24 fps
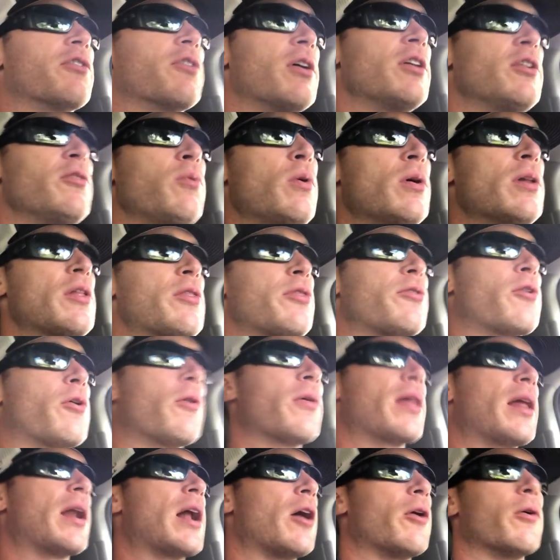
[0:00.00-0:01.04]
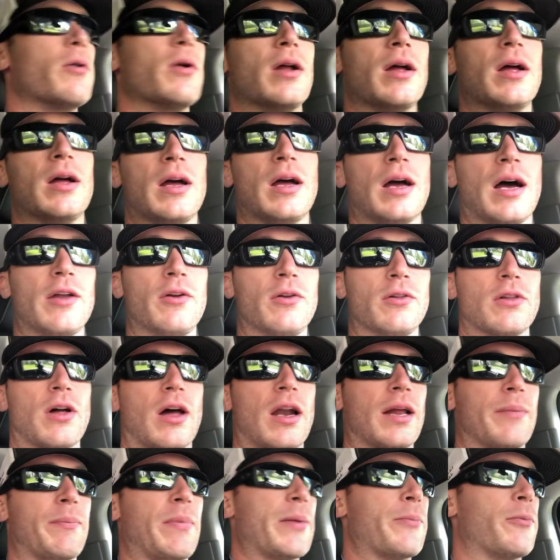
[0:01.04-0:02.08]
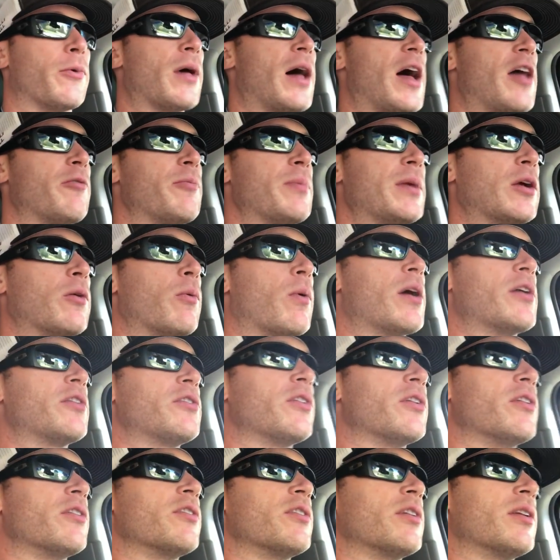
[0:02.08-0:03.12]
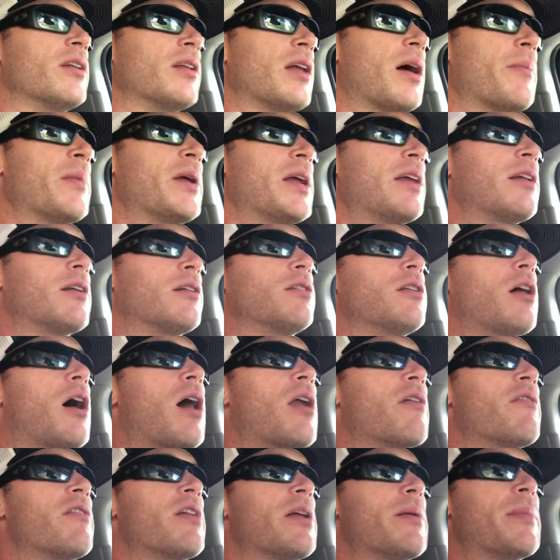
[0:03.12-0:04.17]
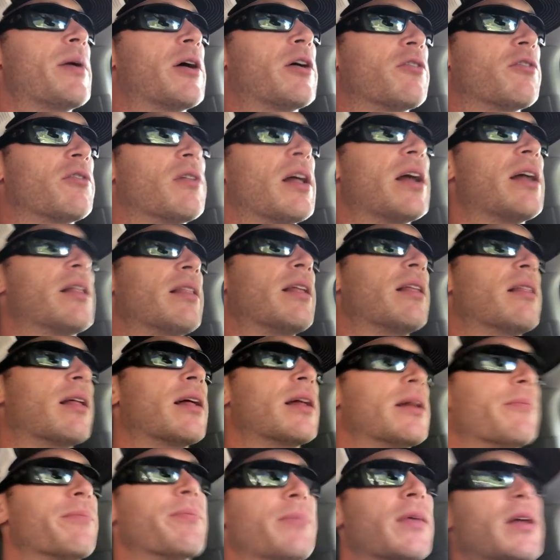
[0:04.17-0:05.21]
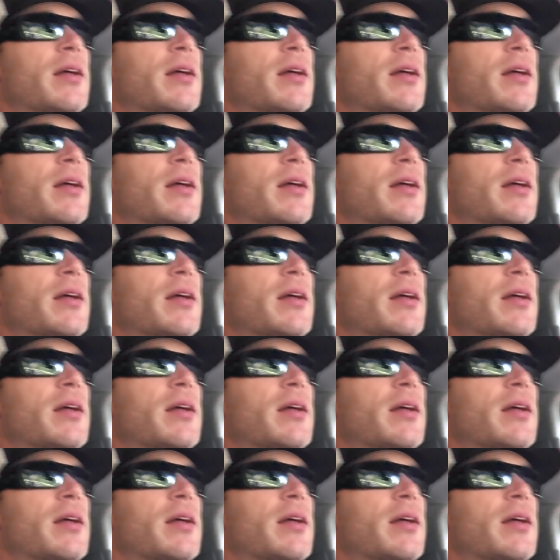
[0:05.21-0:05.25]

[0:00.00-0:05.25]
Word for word: So I just want to throw that out. I know a lot of people ask me questions, and I've been getting a lot of emails lately, like